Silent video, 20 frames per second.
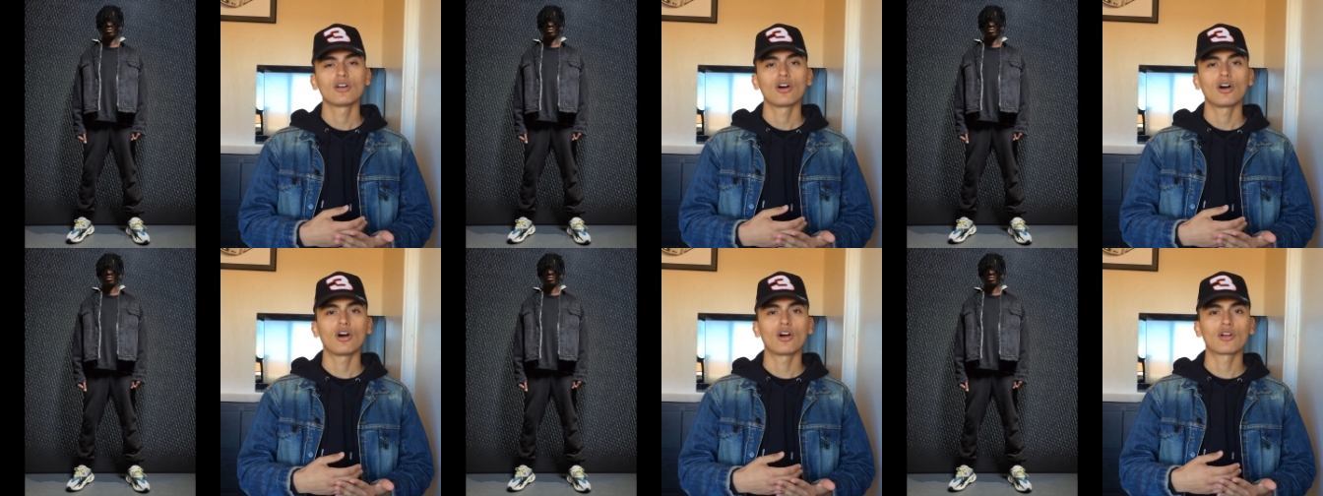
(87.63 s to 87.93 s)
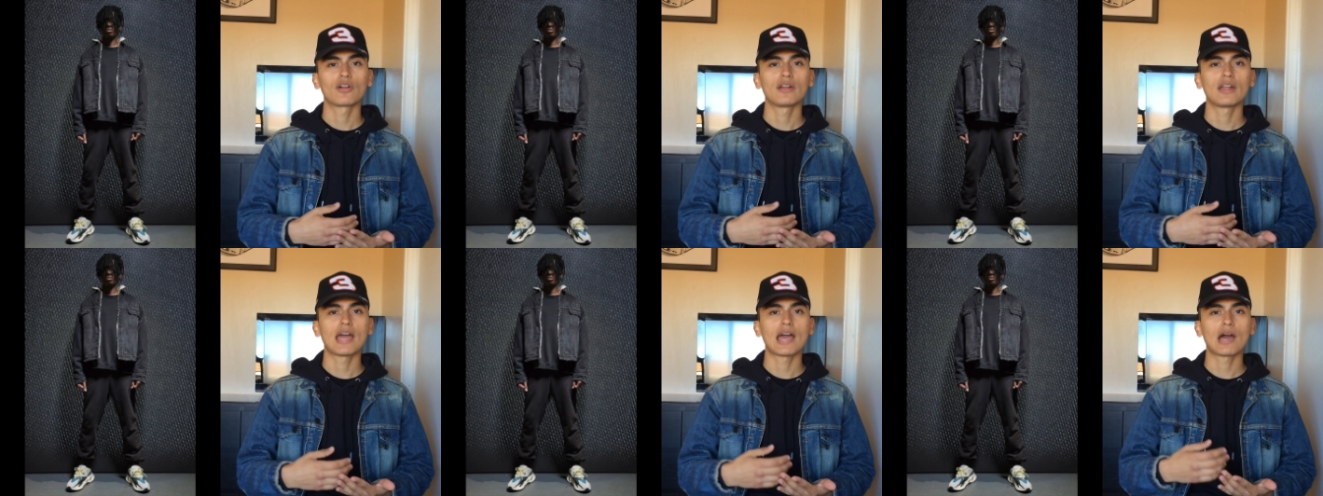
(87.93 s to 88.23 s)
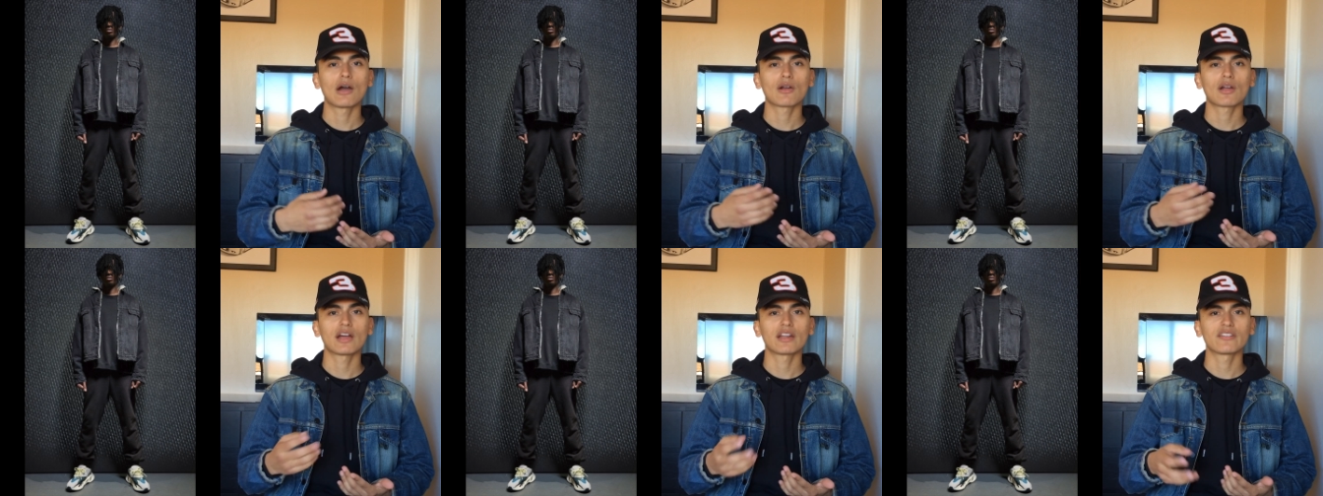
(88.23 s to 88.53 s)
are
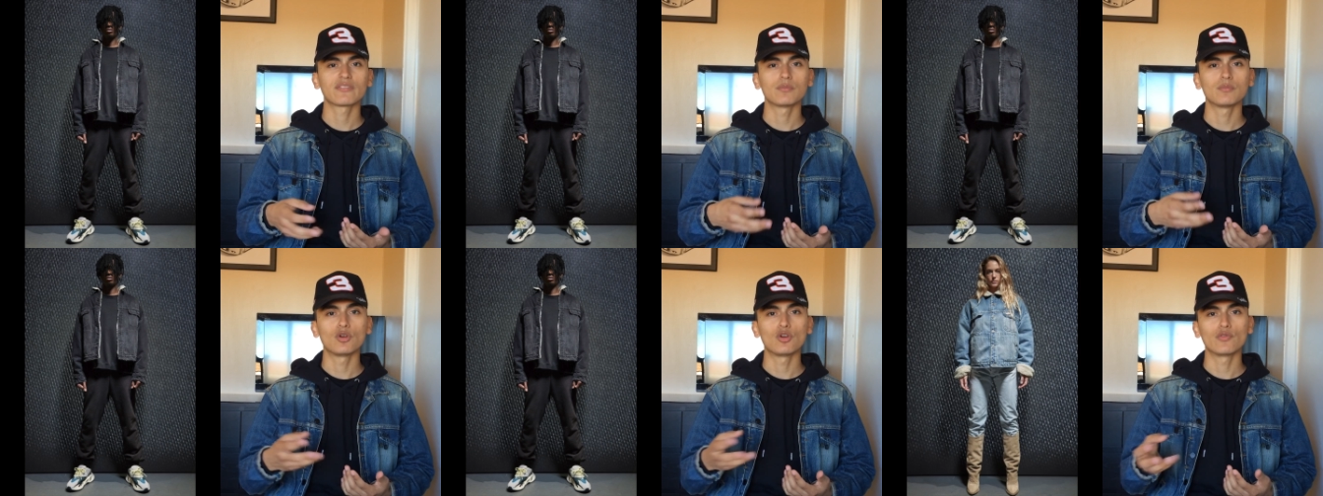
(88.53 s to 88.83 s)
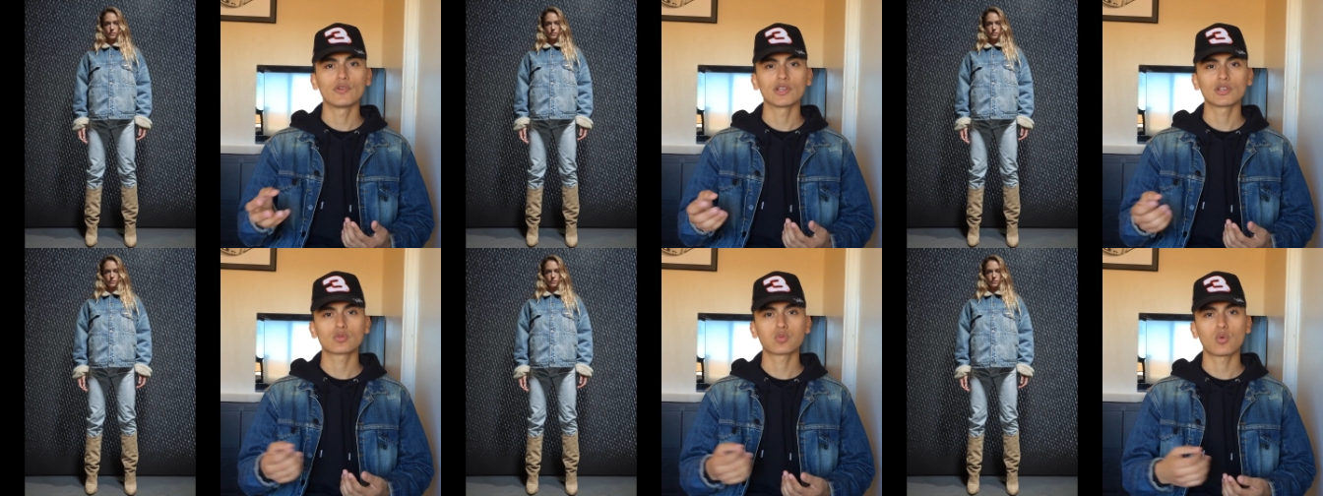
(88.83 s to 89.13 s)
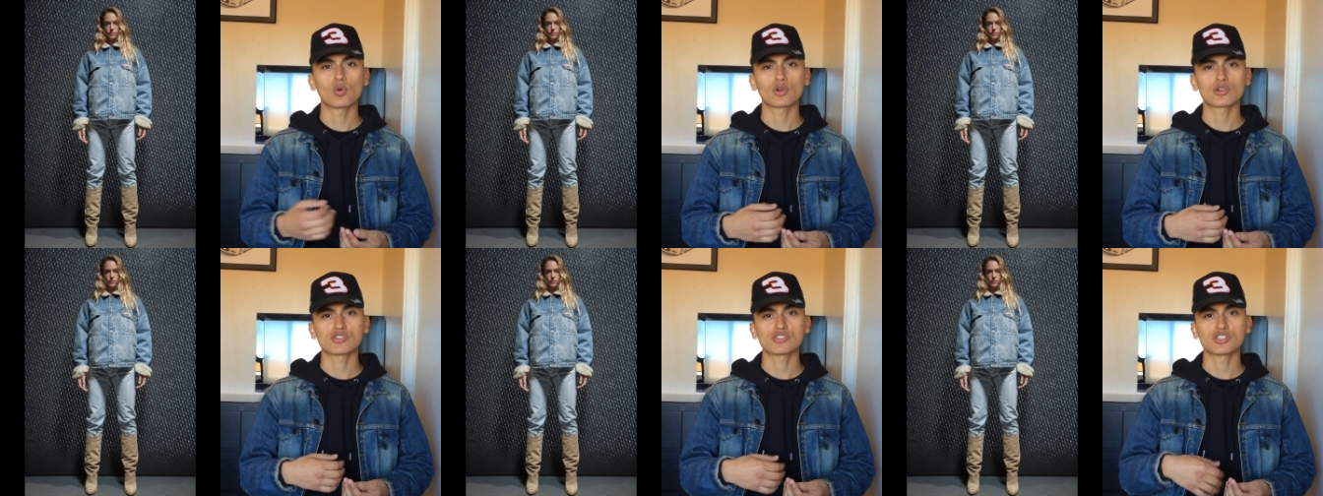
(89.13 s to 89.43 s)
now kind of moving
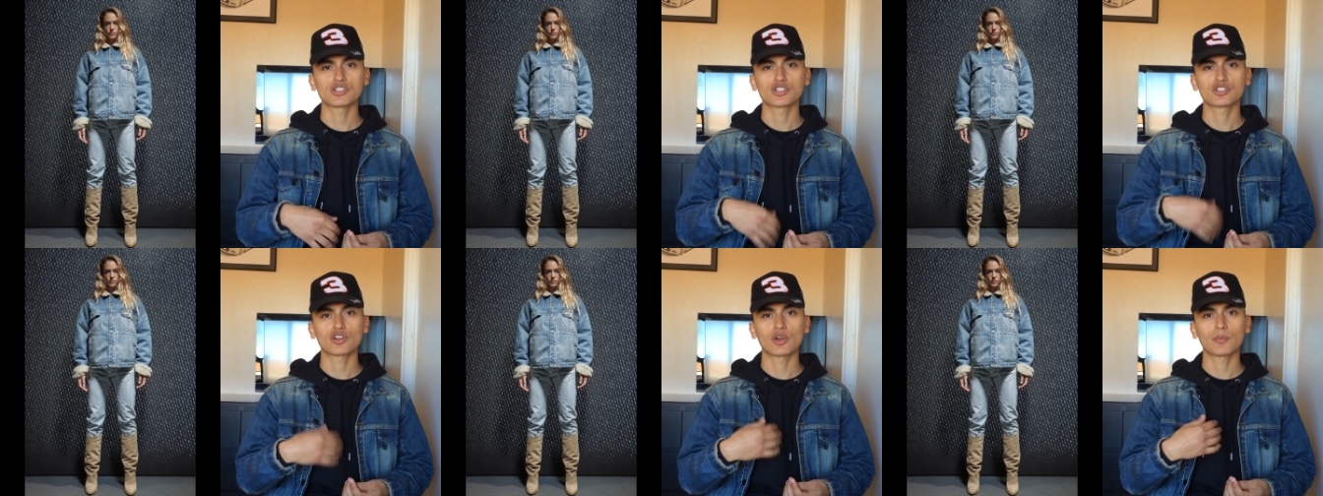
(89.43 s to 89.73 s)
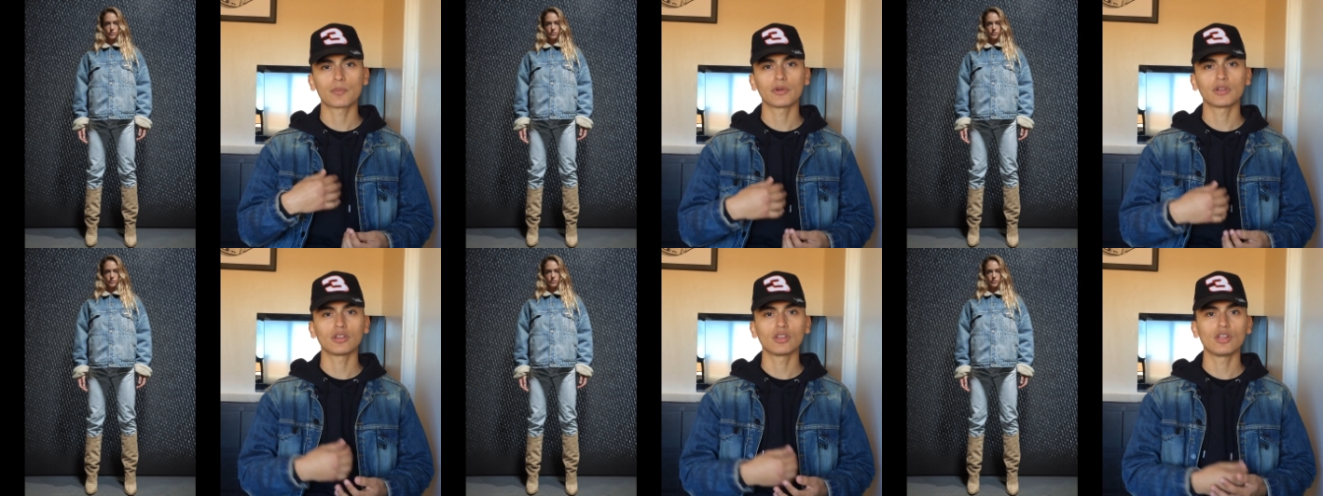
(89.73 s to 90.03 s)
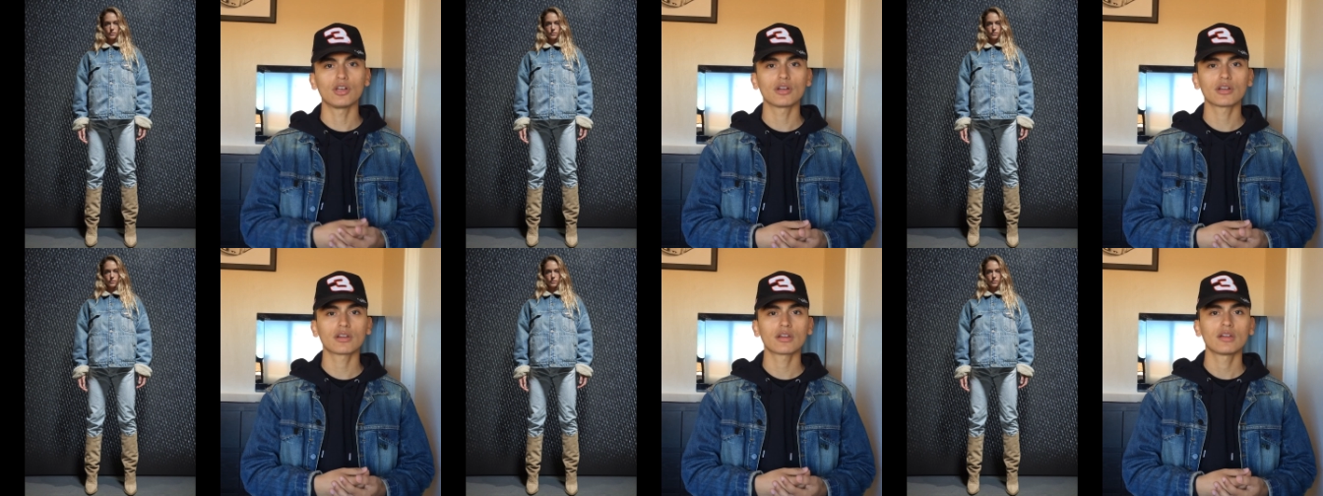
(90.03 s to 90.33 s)
towards the Sherpa
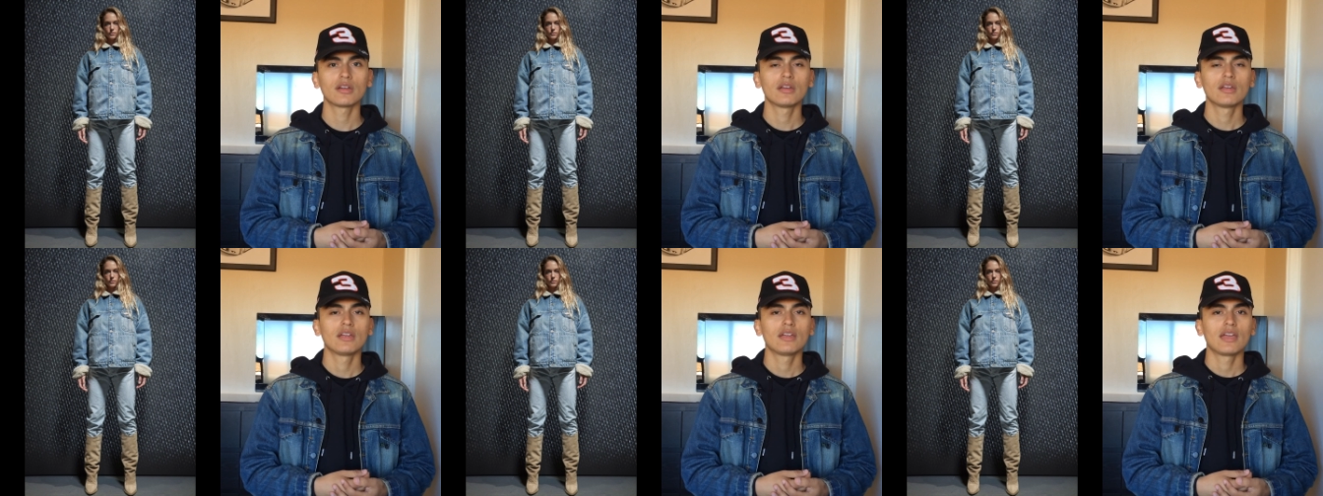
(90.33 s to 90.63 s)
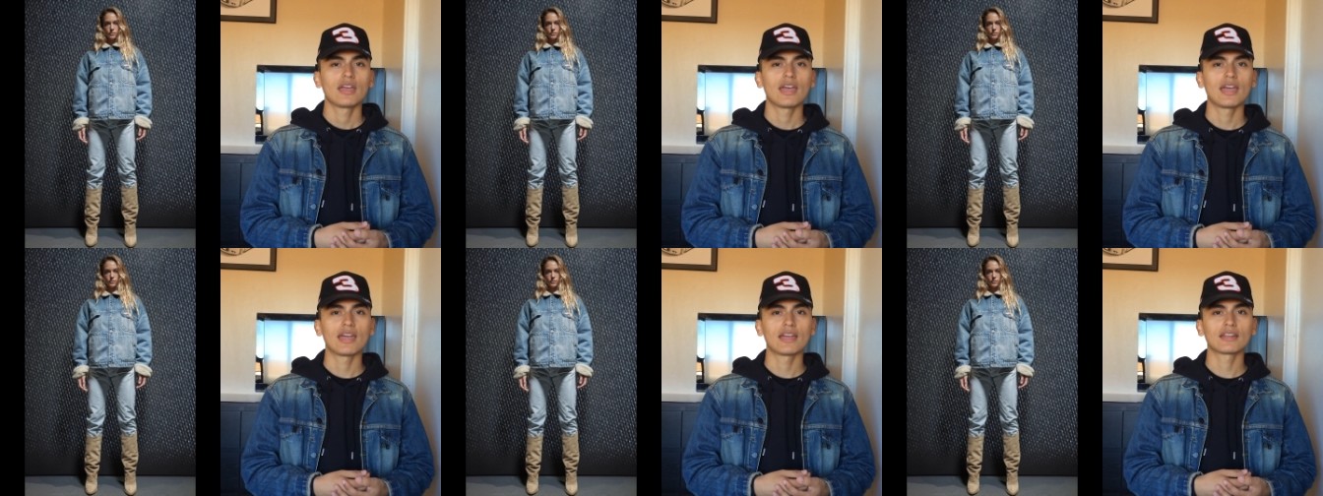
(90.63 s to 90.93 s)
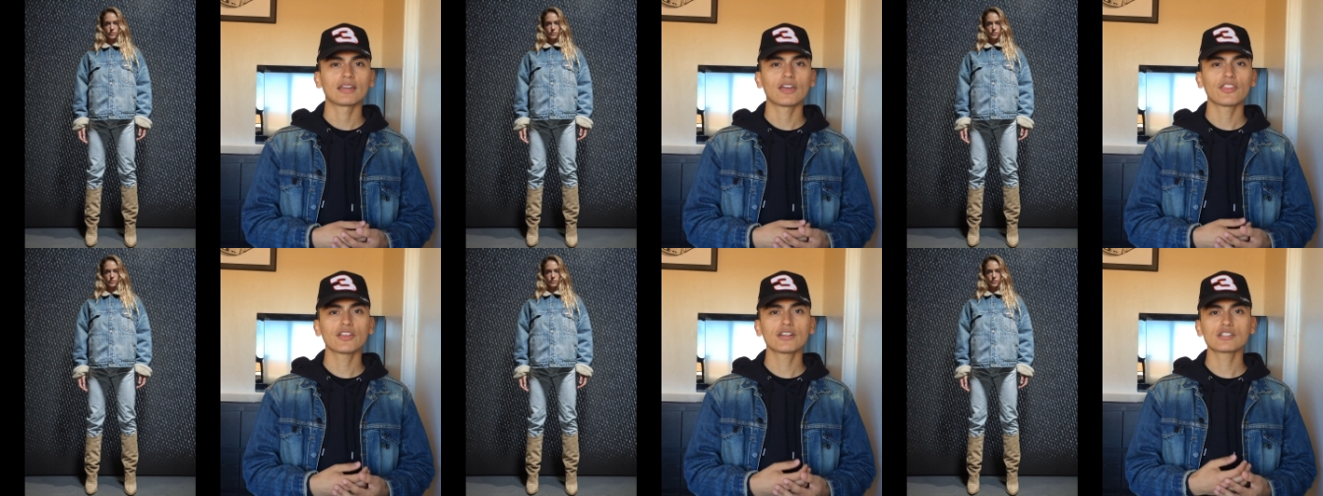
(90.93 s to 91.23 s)
look, and
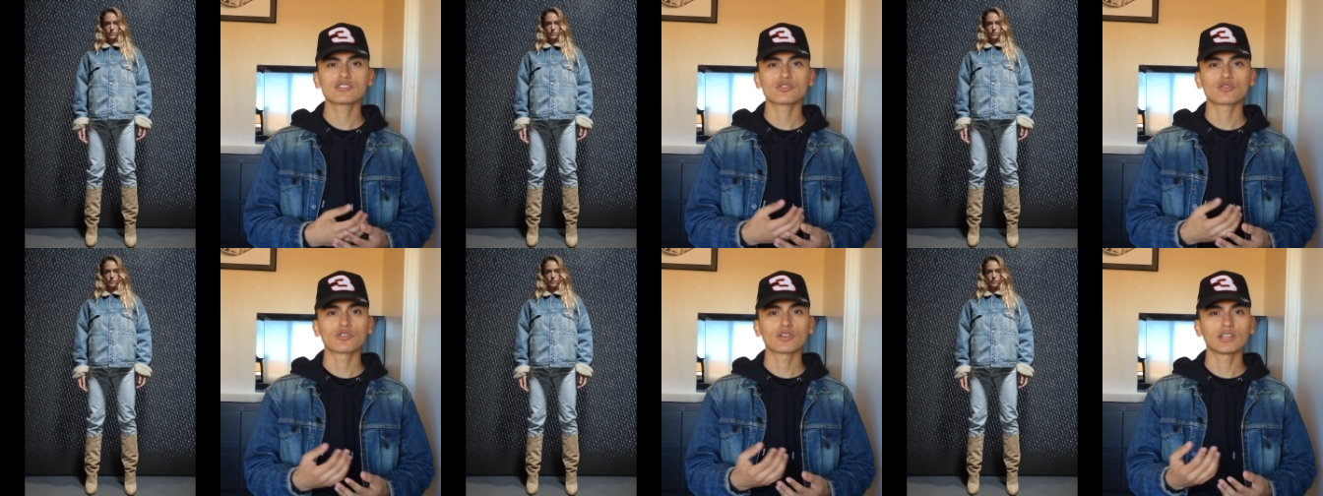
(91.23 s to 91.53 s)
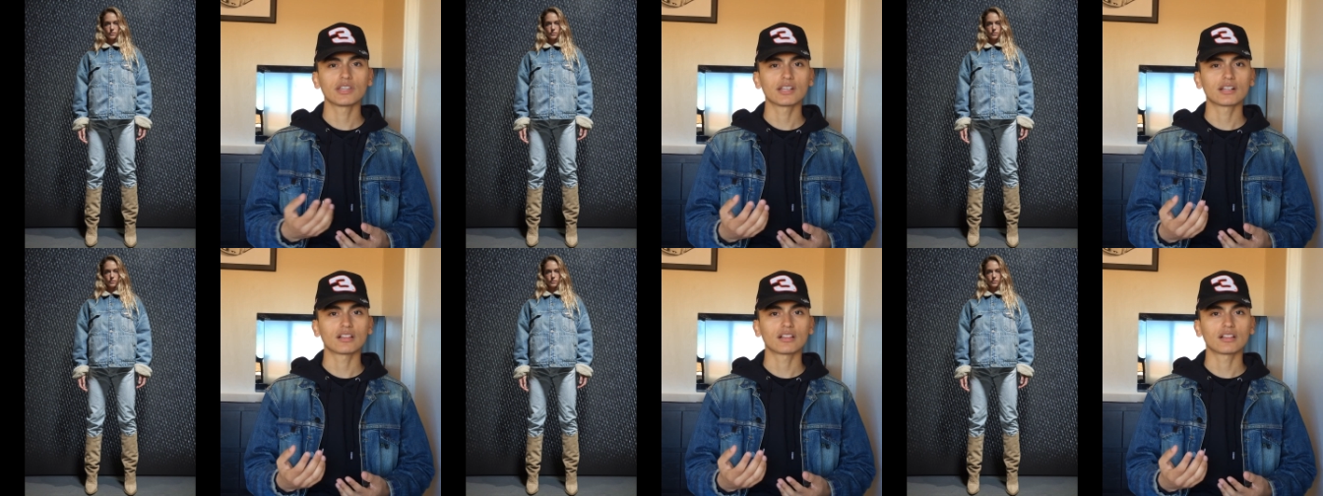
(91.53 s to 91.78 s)
I think it's a really